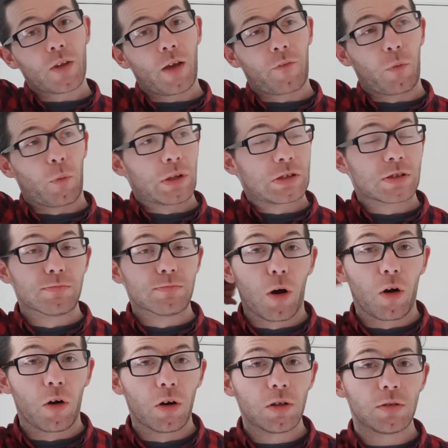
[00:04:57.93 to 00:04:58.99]
If you want to see
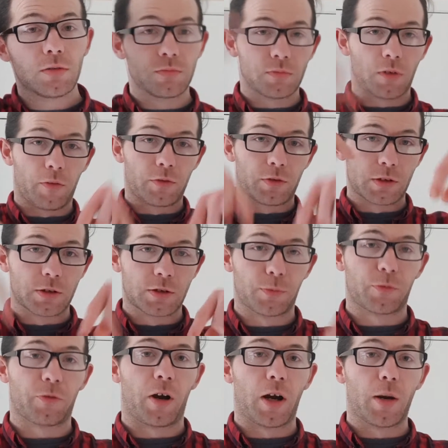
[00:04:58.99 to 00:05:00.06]
more, obviously
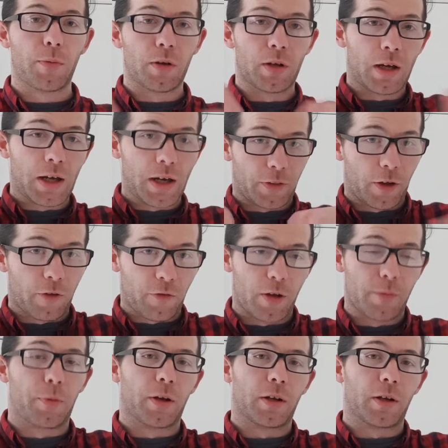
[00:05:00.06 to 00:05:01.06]
subscribe. hit that red